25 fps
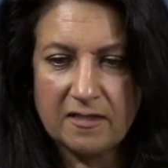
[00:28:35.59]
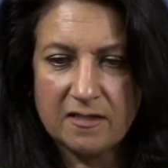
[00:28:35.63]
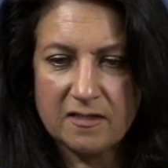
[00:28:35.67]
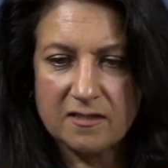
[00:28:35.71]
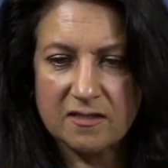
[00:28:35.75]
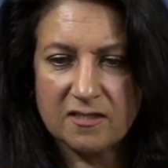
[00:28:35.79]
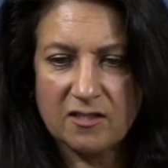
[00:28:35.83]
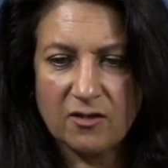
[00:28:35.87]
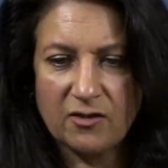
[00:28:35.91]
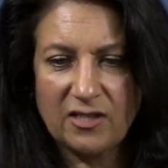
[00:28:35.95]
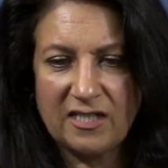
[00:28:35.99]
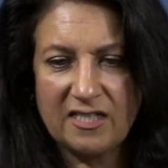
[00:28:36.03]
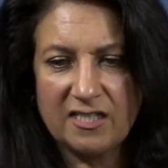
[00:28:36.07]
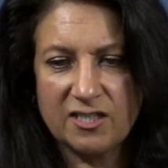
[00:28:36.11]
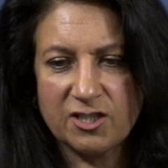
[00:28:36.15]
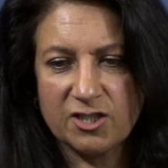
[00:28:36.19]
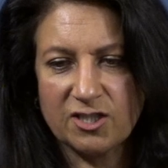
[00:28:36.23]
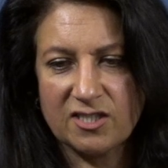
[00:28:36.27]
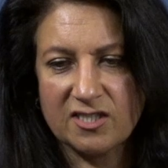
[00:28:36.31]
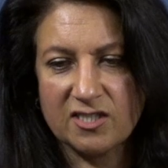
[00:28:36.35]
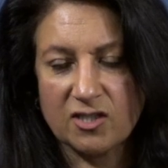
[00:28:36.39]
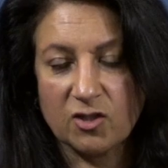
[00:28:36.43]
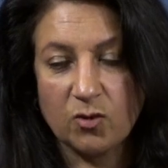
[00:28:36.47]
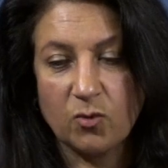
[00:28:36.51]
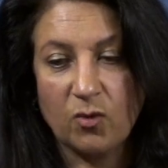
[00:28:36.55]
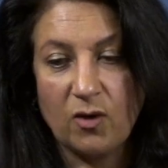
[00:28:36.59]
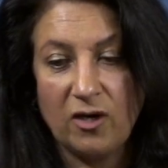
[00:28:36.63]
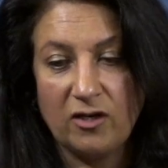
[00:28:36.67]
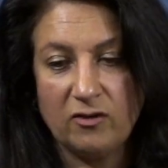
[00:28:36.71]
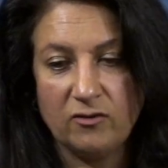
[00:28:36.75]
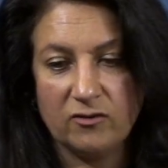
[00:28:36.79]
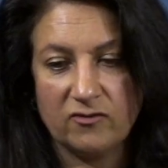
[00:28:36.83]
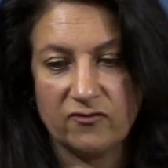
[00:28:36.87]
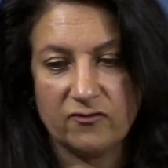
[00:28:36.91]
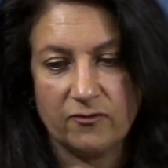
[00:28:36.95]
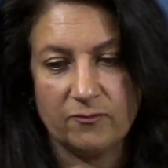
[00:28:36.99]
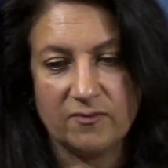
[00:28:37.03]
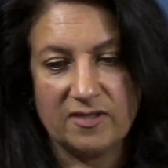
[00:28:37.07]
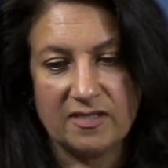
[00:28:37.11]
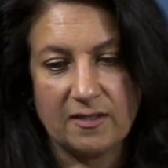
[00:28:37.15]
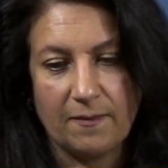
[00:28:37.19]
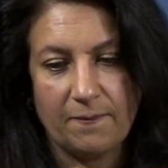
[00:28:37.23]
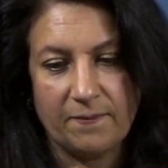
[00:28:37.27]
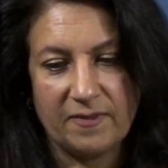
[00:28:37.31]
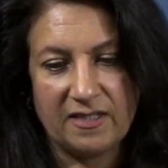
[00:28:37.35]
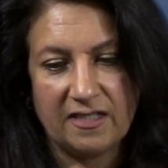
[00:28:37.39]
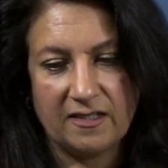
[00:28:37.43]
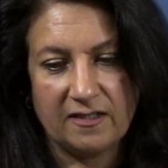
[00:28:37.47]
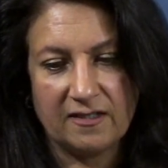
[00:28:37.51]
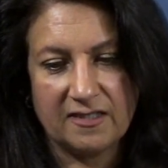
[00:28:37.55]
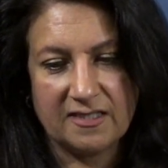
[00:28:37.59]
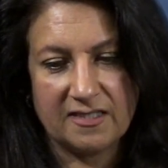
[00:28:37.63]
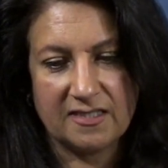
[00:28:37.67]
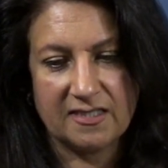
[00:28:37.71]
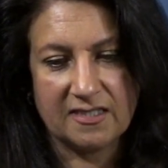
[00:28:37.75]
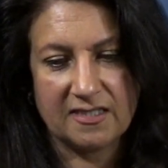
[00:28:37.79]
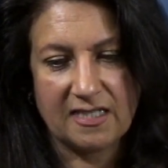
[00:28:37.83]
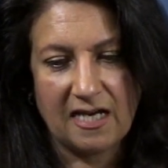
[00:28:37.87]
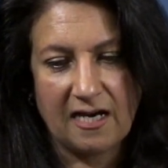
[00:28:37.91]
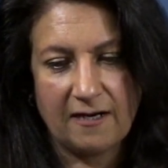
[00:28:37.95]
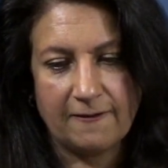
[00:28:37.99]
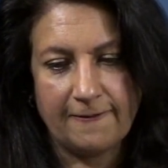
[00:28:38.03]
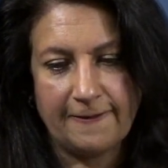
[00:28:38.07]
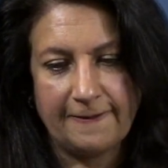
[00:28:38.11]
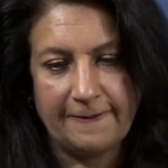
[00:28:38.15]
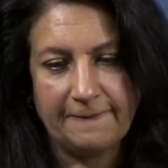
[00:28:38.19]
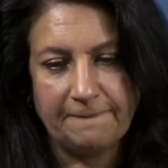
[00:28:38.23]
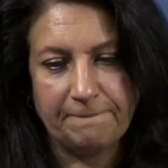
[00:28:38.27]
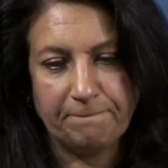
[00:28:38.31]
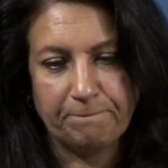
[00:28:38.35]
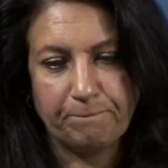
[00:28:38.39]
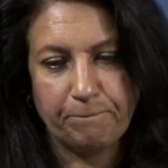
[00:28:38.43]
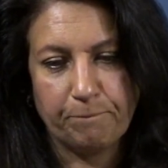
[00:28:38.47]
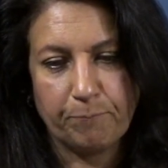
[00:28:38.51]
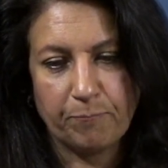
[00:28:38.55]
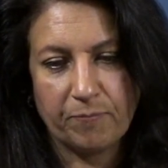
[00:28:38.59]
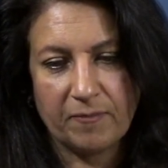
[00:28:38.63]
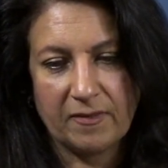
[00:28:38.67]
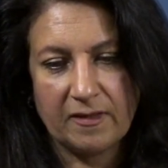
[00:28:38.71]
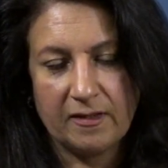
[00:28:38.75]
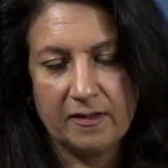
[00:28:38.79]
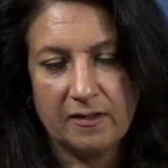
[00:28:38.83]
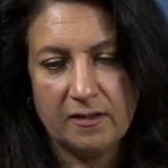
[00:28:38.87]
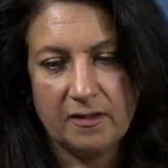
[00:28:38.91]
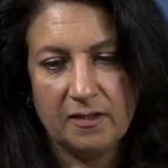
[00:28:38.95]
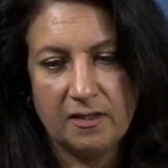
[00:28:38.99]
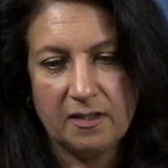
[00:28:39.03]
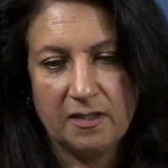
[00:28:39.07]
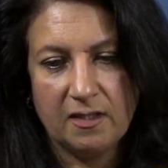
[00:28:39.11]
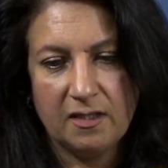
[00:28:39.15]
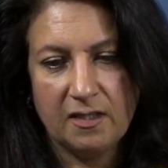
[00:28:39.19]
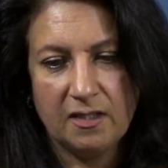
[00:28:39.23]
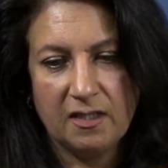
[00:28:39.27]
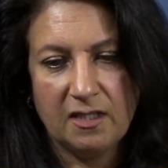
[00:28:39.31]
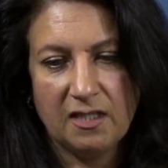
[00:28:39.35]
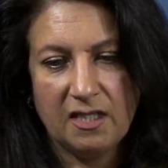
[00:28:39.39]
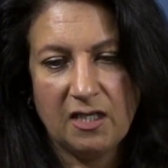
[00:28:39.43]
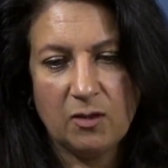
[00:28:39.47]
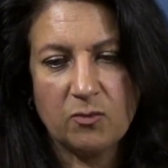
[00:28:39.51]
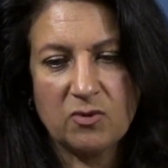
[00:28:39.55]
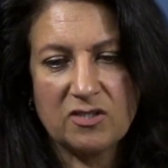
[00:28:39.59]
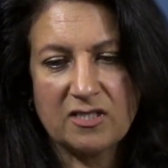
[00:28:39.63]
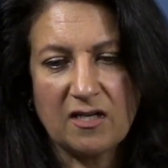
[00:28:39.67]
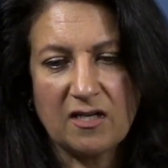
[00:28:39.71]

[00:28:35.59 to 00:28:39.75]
So here's just a quote from somebody. This is Terry. "It was